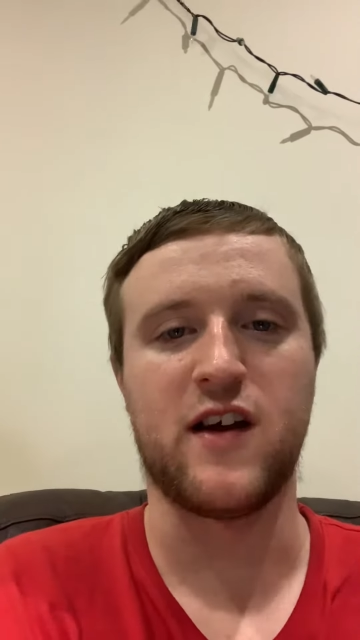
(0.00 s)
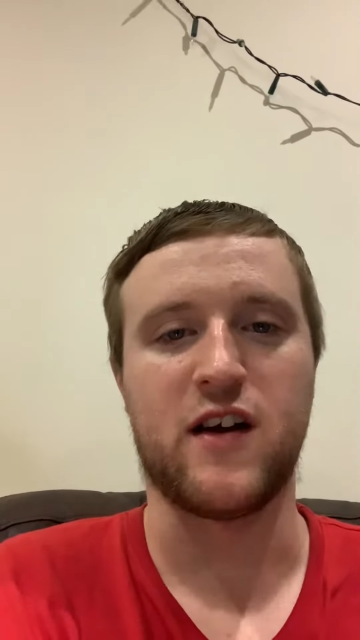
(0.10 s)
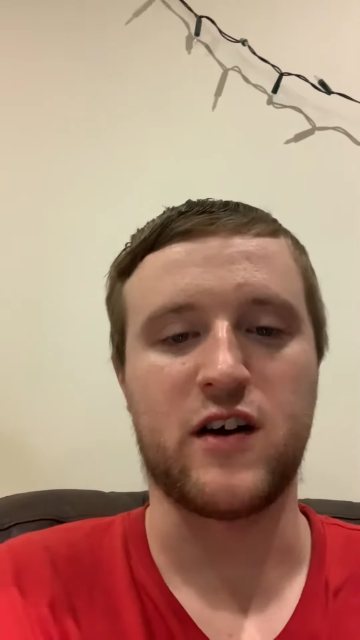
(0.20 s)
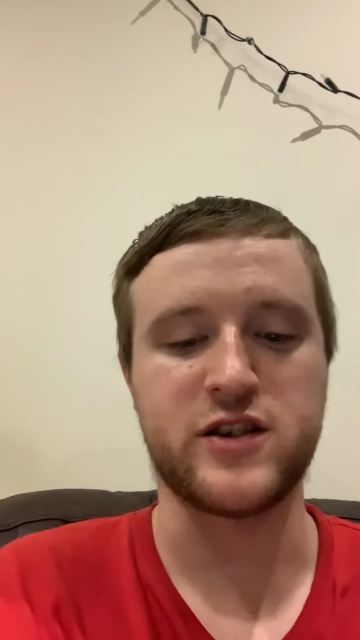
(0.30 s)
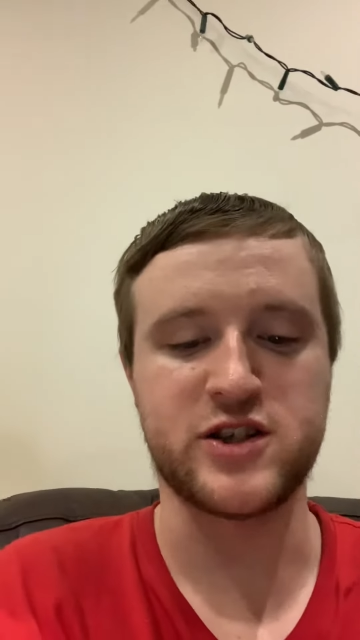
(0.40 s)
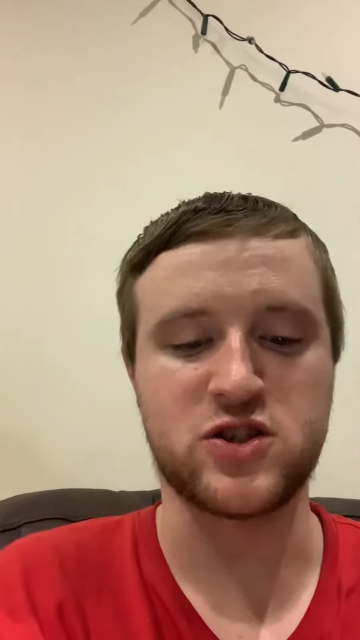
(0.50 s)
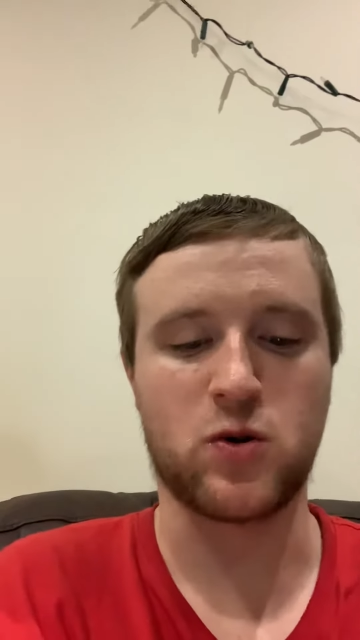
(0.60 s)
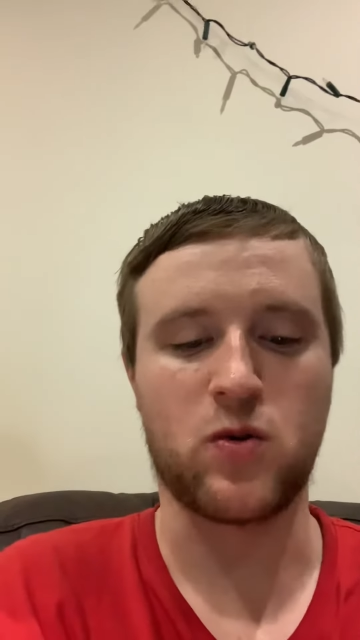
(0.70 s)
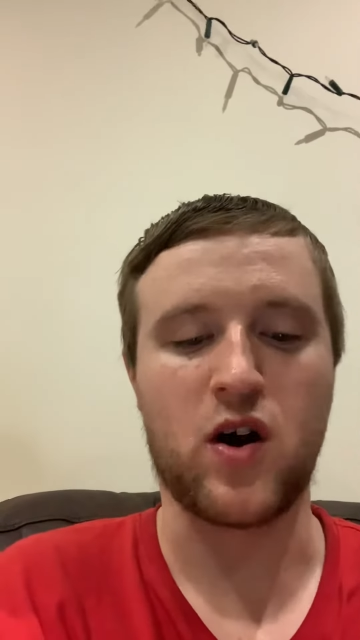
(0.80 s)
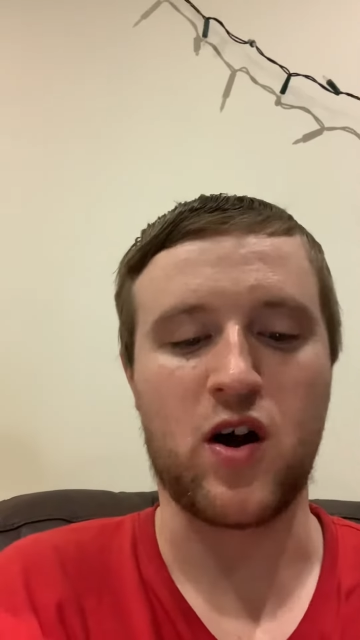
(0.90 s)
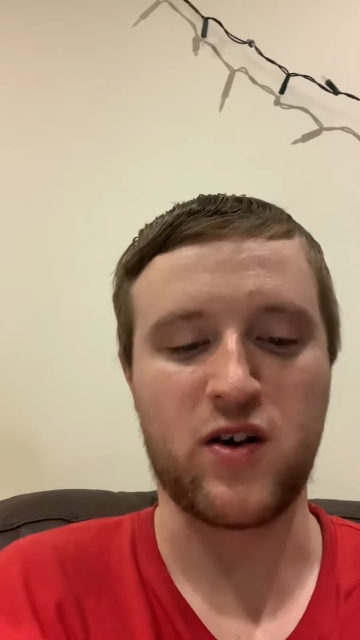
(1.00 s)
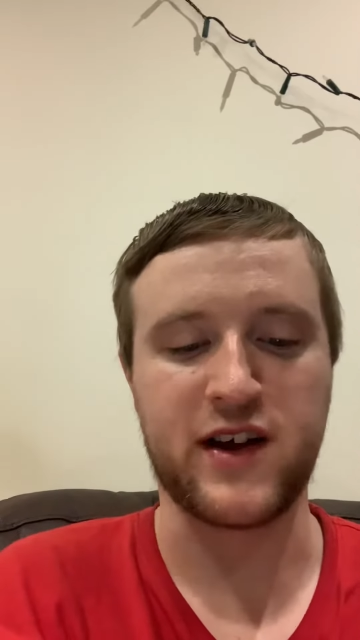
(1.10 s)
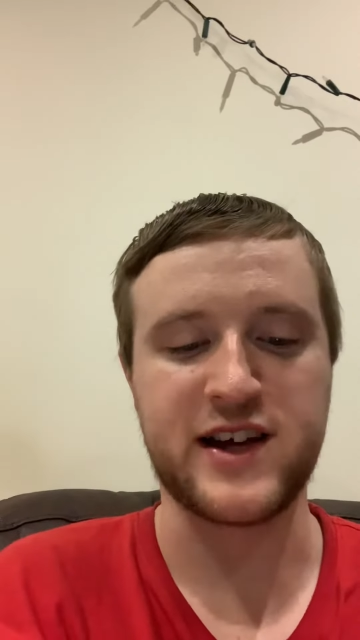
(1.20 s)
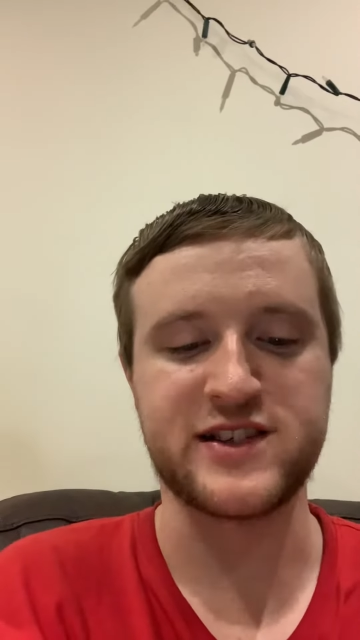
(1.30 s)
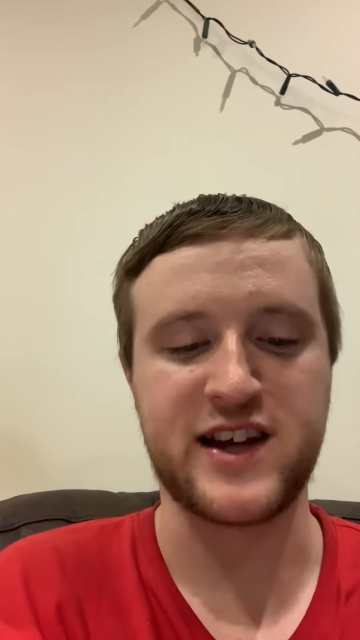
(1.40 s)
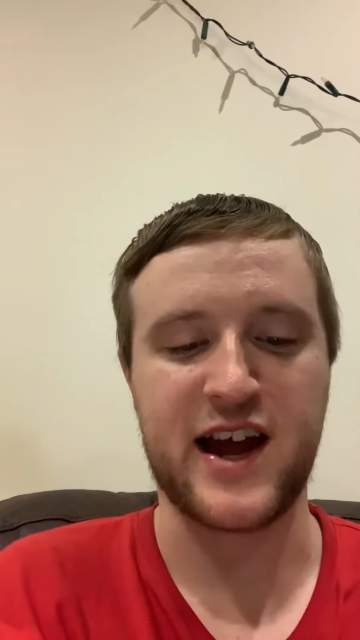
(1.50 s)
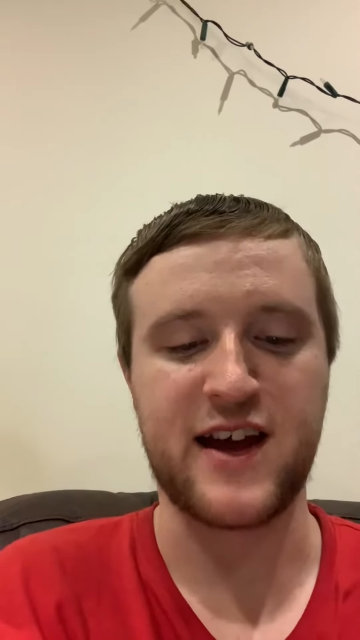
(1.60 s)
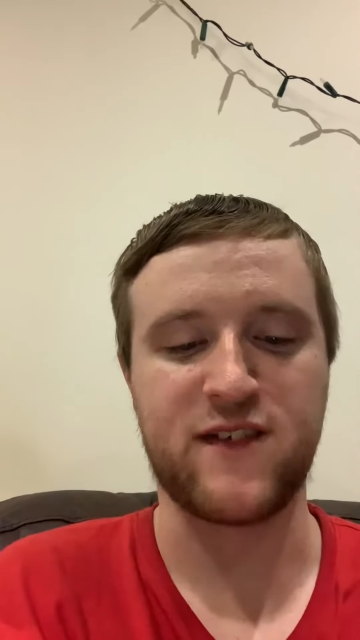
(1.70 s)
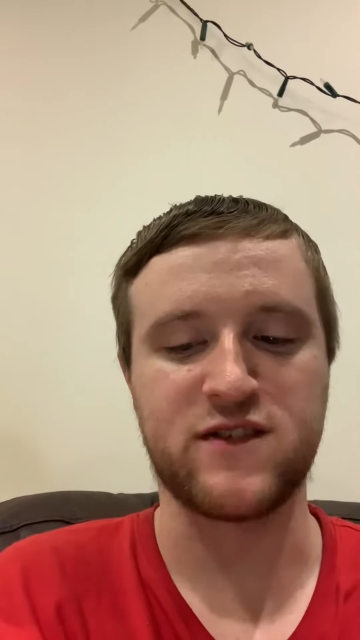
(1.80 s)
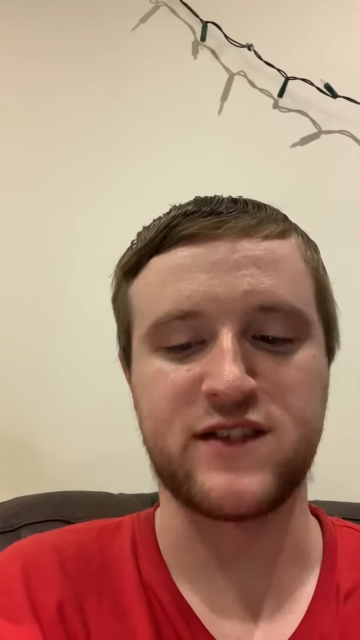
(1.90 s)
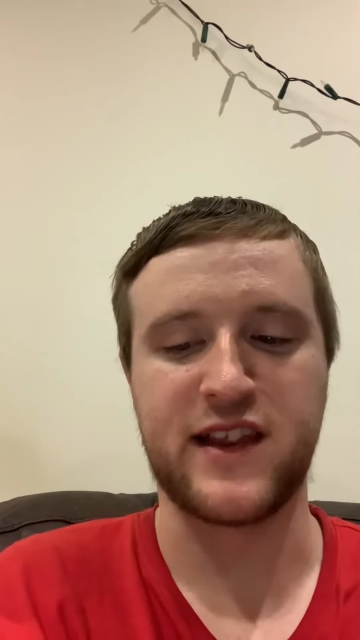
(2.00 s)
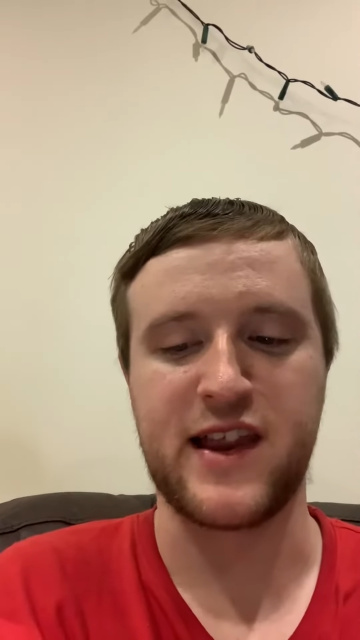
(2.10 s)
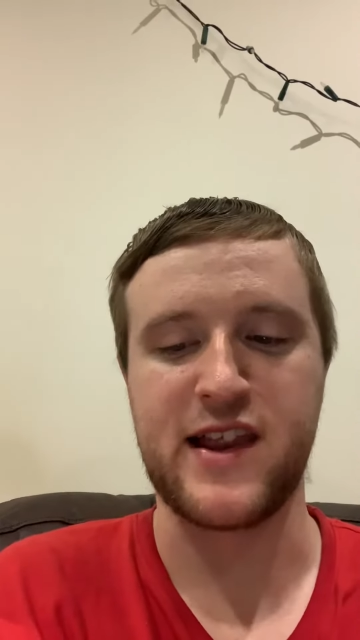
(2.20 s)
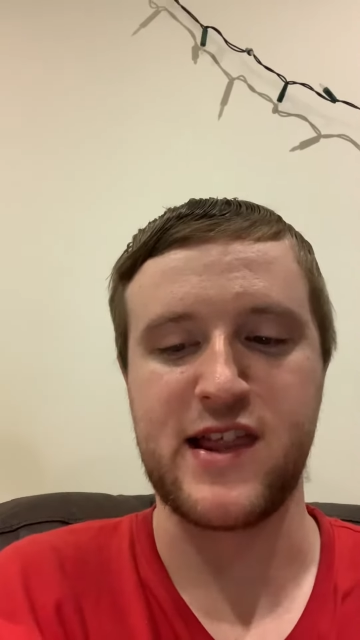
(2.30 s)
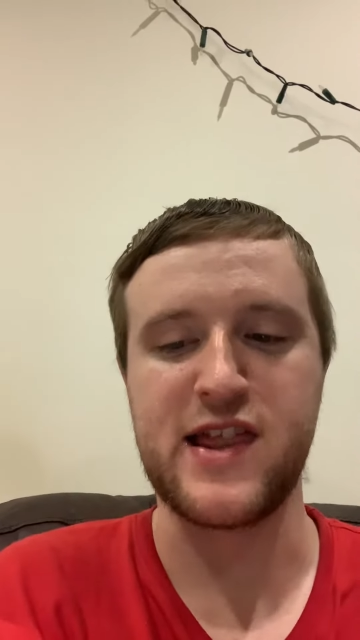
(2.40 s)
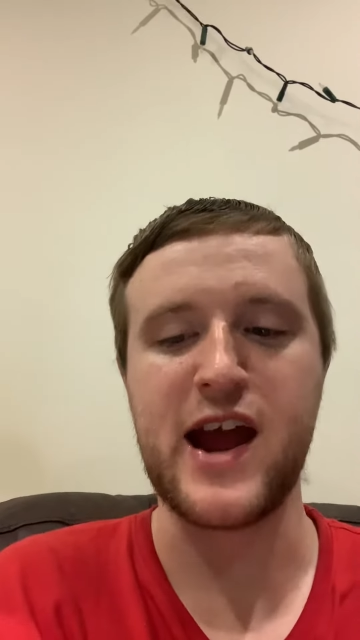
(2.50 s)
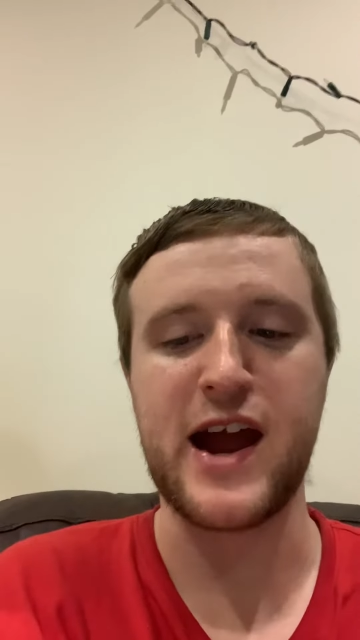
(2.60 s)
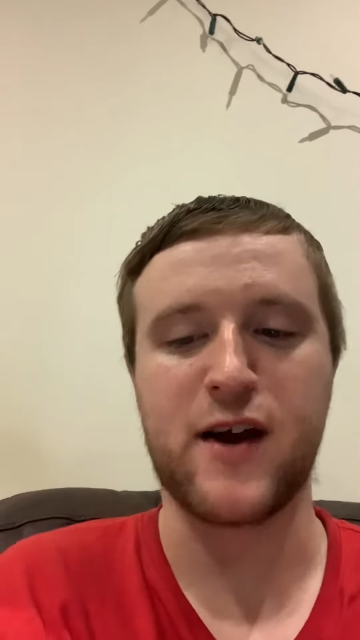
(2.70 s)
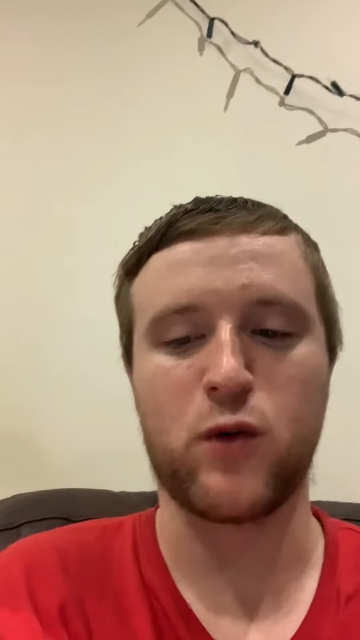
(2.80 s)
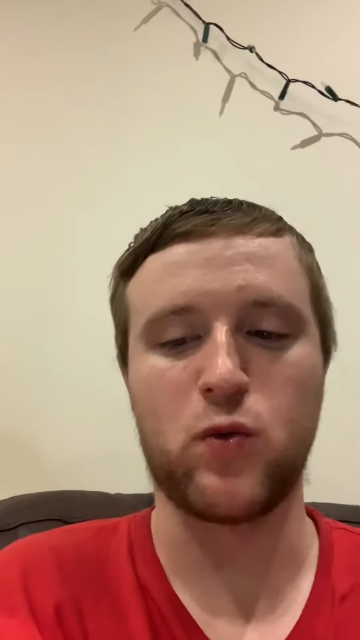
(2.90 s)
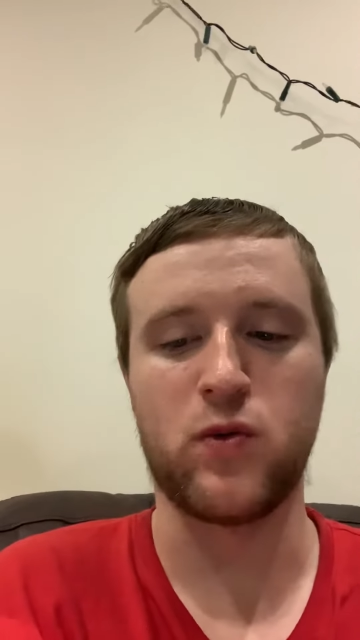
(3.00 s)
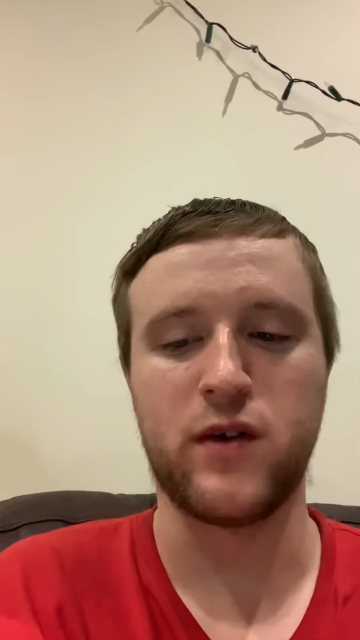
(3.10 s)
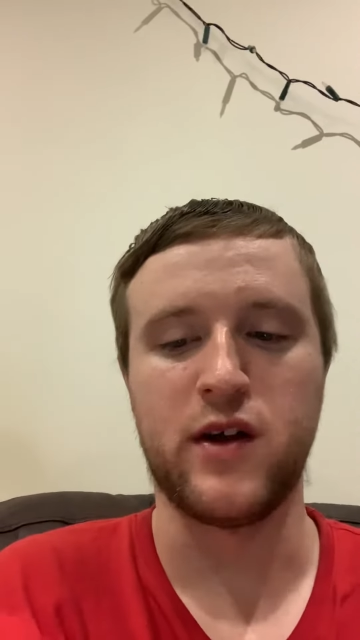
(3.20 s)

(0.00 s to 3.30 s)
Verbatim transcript: I just thought I'll get it out now